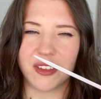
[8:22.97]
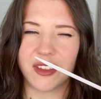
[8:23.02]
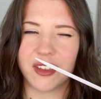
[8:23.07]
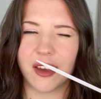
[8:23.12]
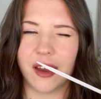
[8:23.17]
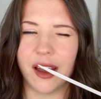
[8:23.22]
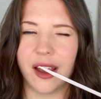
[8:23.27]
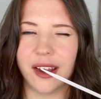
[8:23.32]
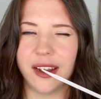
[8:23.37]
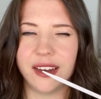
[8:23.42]

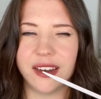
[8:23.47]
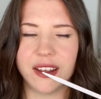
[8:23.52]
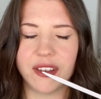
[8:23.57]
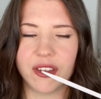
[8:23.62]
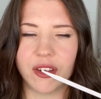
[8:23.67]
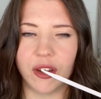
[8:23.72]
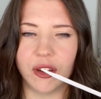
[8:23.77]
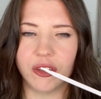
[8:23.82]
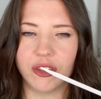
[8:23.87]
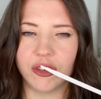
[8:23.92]
tiny
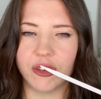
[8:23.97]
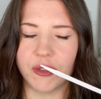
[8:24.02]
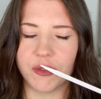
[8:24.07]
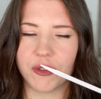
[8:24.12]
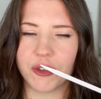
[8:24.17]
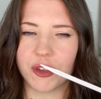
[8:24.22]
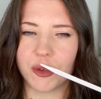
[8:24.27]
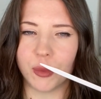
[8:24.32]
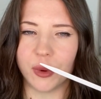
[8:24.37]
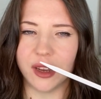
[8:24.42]
touch of
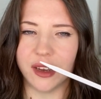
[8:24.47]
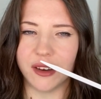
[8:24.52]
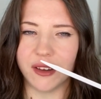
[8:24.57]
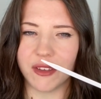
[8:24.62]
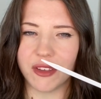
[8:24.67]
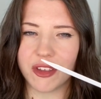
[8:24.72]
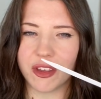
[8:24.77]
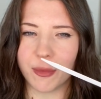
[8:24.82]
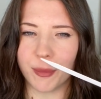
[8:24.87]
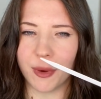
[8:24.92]

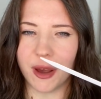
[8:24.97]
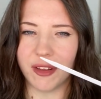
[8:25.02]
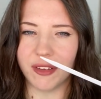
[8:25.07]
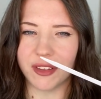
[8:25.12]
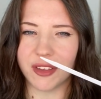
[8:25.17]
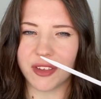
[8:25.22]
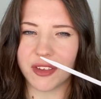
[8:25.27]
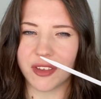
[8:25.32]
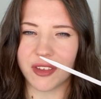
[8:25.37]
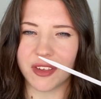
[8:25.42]
sweetness to
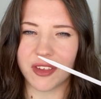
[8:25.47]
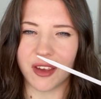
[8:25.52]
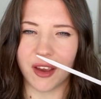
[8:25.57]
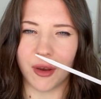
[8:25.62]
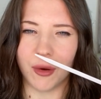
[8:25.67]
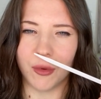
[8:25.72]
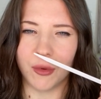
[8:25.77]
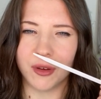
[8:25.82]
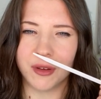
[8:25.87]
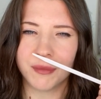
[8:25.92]
balance this
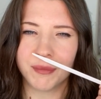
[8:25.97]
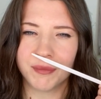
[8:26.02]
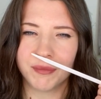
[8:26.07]
out